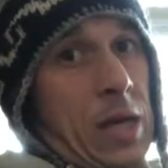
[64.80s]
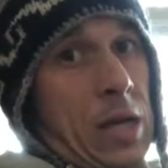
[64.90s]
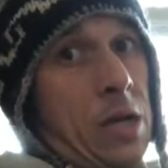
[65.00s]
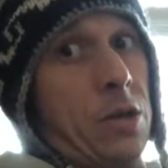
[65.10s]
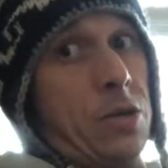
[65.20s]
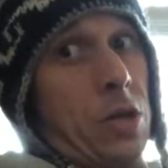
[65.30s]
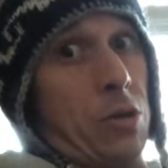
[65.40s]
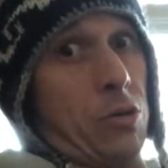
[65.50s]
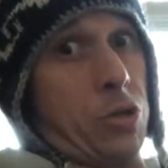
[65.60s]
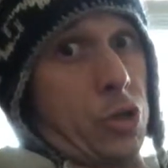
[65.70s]
and
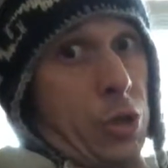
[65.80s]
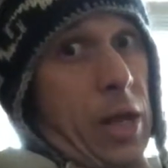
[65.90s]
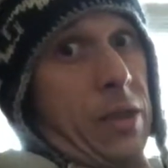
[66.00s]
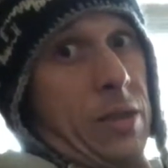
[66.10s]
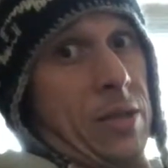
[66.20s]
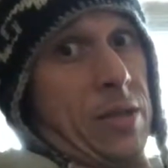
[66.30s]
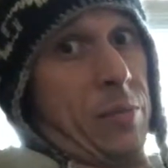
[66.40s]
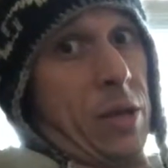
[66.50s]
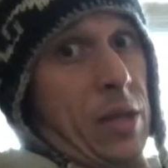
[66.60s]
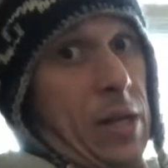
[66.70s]
also strength and
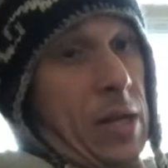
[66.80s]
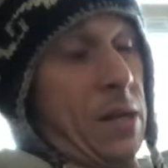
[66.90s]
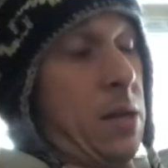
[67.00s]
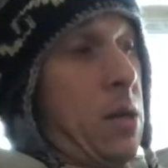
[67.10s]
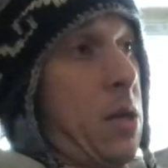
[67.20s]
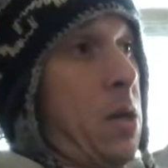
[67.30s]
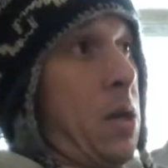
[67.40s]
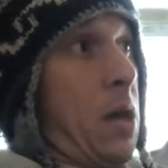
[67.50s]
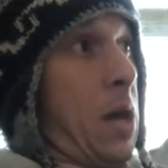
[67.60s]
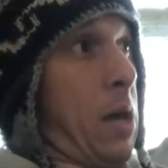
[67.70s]
stability,
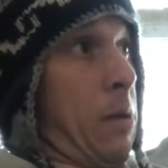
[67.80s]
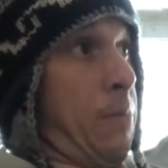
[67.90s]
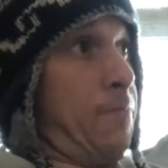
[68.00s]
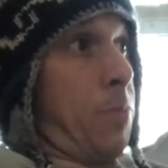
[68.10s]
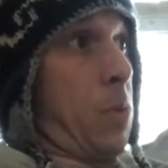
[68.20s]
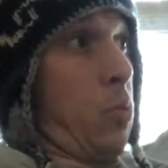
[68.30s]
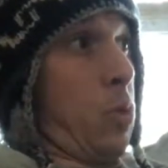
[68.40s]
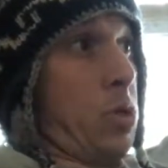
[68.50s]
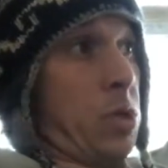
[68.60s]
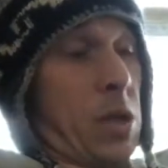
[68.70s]

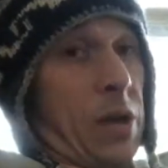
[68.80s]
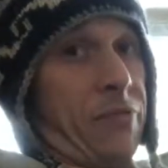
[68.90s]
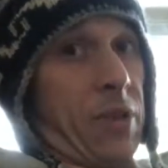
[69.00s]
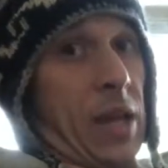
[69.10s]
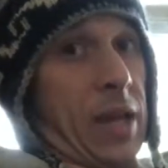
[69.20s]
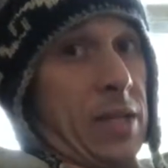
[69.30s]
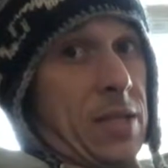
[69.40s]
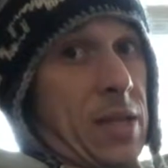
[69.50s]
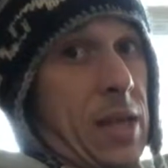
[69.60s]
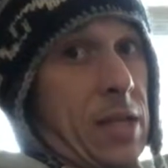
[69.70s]
which I feel like is
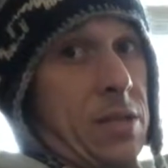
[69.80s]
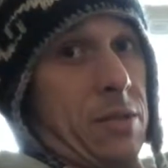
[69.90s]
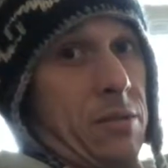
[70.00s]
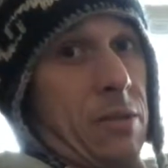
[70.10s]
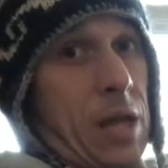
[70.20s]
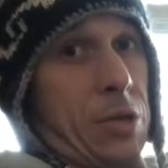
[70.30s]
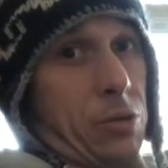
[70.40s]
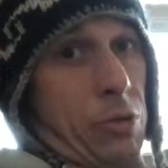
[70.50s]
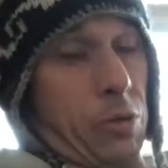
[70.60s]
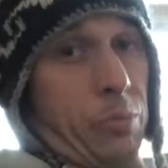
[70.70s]
the next
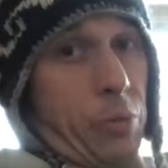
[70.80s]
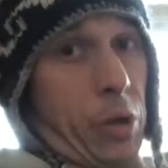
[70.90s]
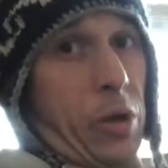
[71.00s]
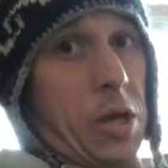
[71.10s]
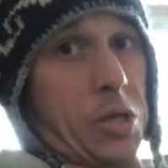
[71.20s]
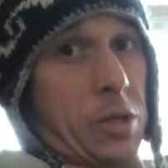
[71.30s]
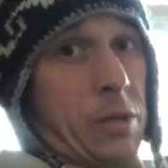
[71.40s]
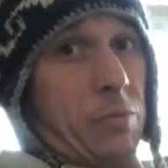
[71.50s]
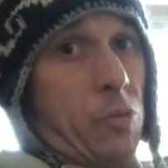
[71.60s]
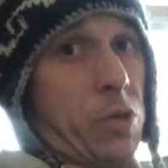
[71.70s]
natural
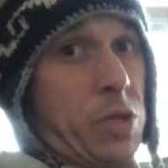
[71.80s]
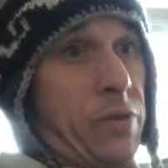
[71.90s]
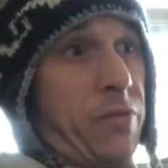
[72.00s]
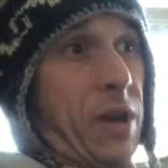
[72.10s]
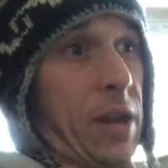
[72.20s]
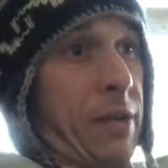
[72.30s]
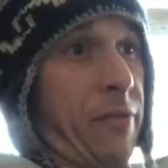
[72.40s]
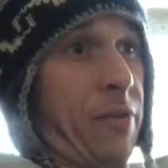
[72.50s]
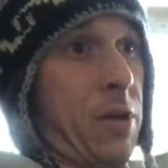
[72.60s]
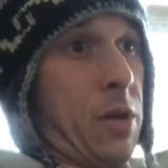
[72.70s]
progression once you've kind
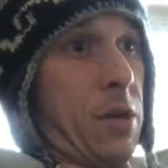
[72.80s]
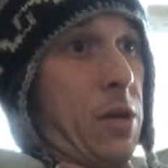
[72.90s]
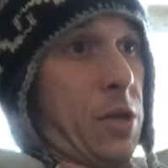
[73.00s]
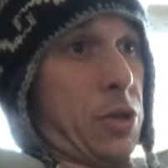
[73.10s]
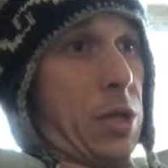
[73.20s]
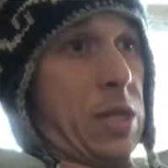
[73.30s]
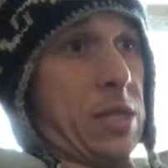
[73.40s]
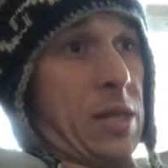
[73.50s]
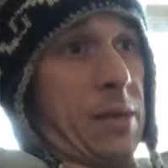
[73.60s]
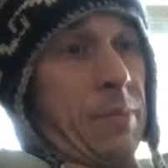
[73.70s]
of
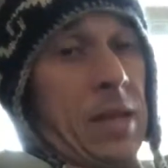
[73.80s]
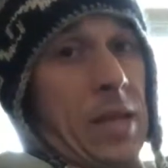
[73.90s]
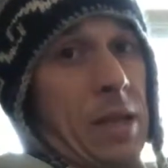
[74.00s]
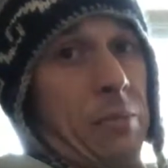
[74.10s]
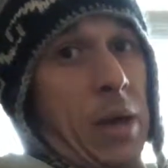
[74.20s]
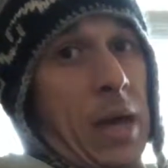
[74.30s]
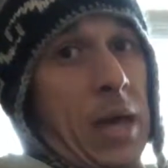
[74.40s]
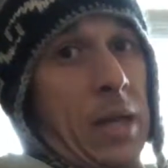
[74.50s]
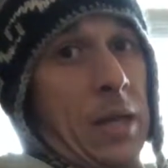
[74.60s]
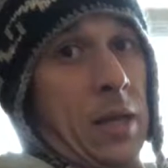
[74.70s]
addressed the immediate
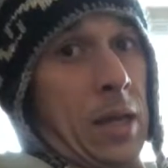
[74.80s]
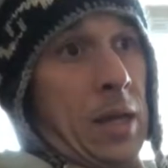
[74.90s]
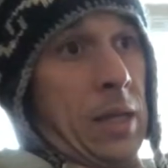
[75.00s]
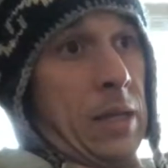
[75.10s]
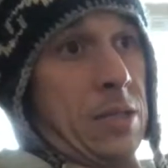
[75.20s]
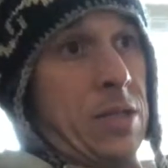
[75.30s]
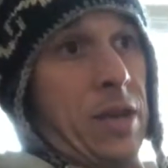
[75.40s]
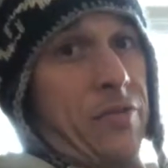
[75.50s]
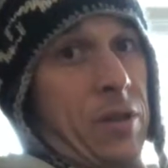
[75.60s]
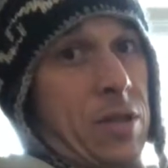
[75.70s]
pain and
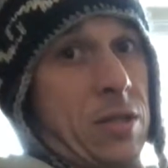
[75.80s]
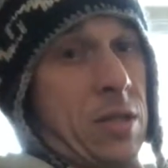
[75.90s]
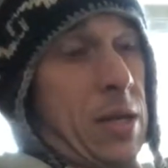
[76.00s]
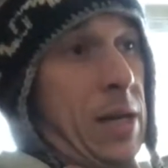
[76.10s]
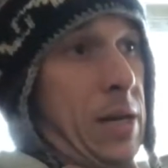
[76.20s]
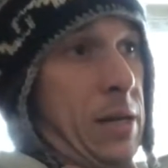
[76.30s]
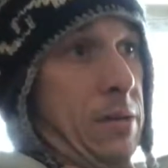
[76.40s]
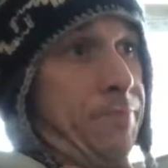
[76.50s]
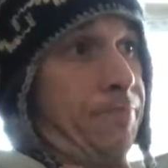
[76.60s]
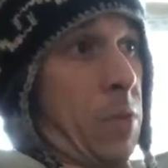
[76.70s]
stiffness
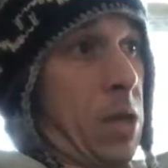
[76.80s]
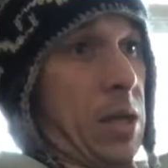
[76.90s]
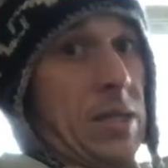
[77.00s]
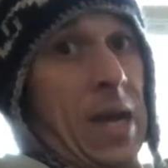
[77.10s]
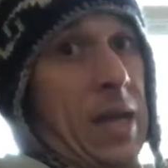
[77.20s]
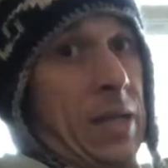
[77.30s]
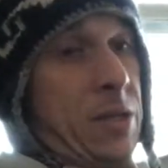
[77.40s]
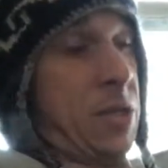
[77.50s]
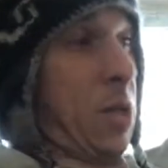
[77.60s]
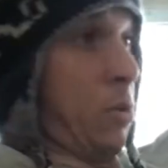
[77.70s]
and
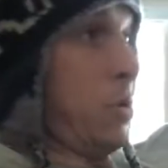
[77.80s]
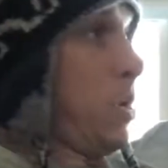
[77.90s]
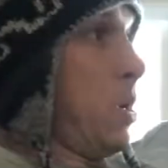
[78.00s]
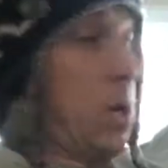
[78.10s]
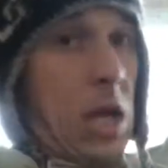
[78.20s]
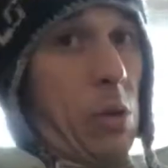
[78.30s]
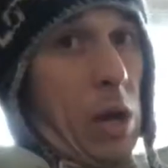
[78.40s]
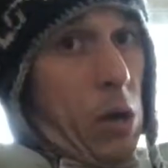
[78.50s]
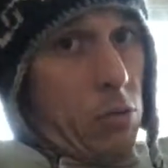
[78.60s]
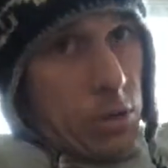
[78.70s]
tightness. So here we
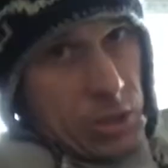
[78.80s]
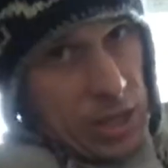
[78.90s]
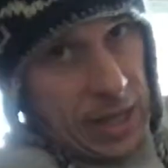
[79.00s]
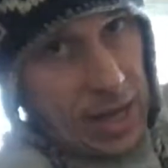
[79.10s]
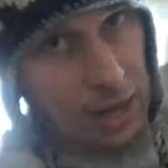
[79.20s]
go, let's check it